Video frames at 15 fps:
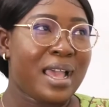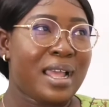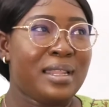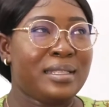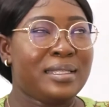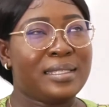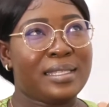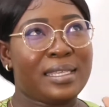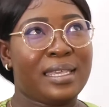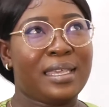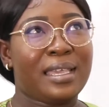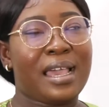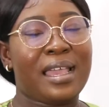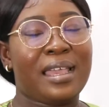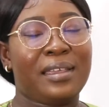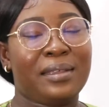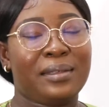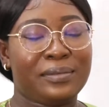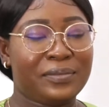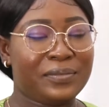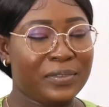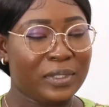Let's say
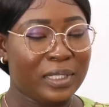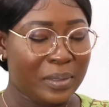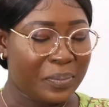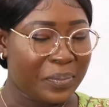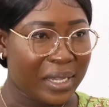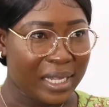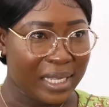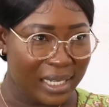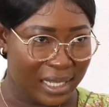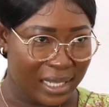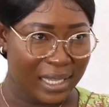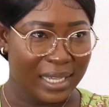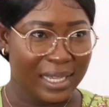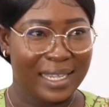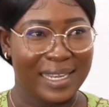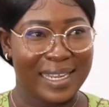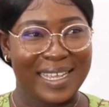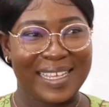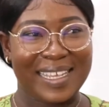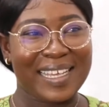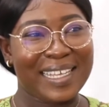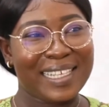I feel a pain here and
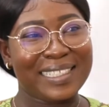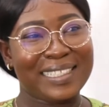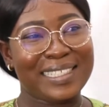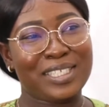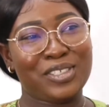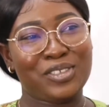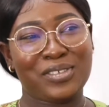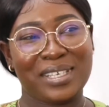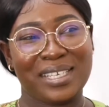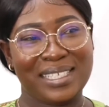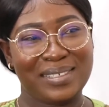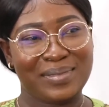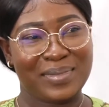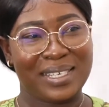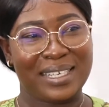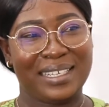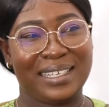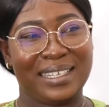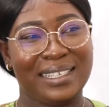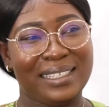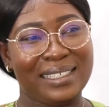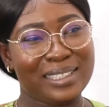I can't stretch my
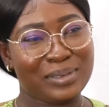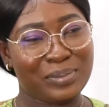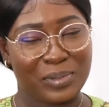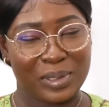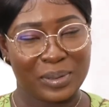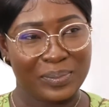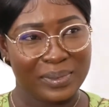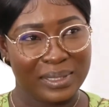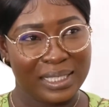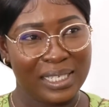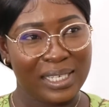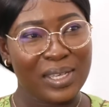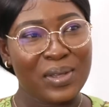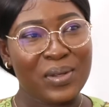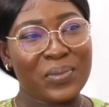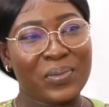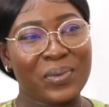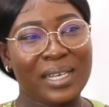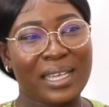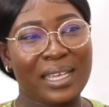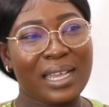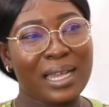hands properly.
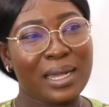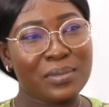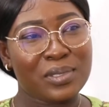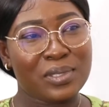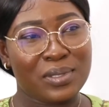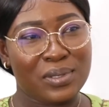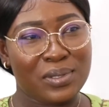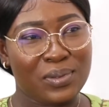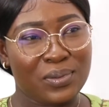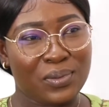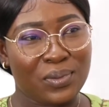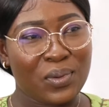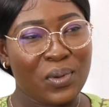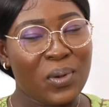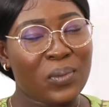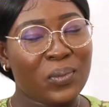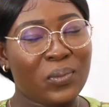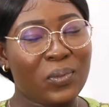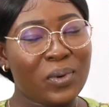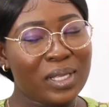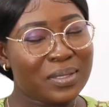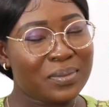When I come to you,
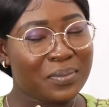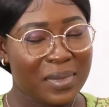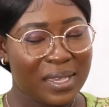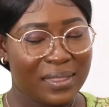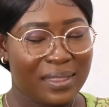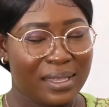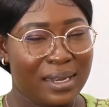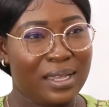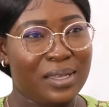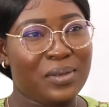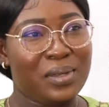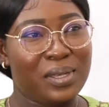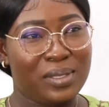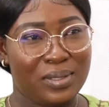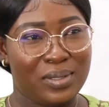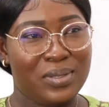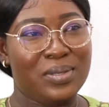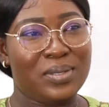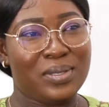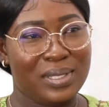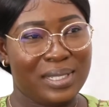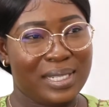what method are you going to use to